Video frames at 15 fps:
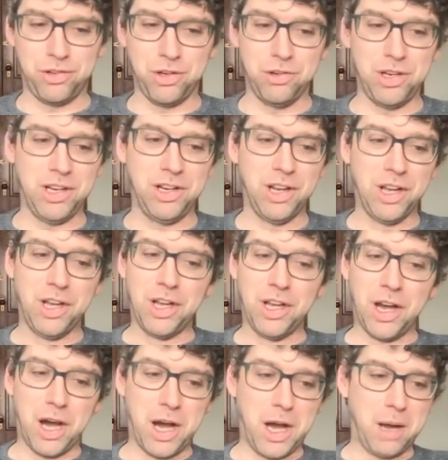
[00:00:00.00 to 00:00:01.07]
You need
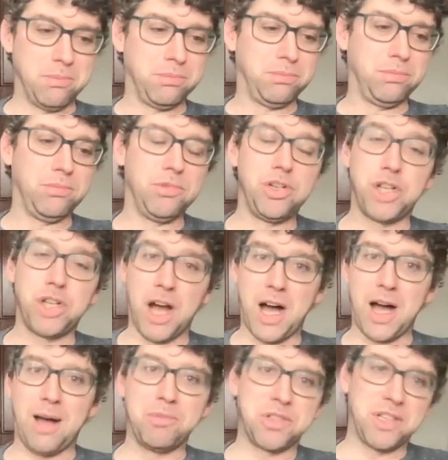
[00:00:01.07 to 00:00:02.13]

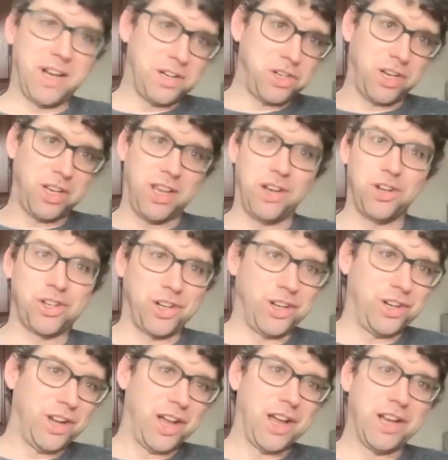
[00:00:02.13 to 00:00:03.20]
jobs and
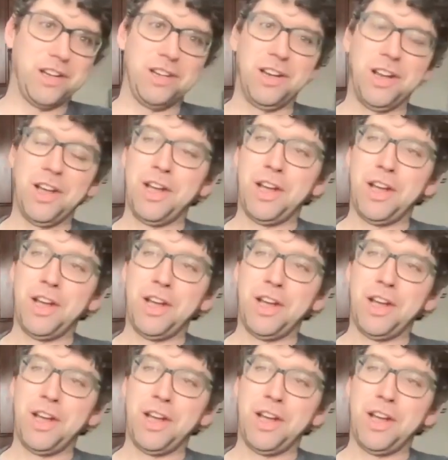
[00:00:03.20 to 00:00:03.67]
education and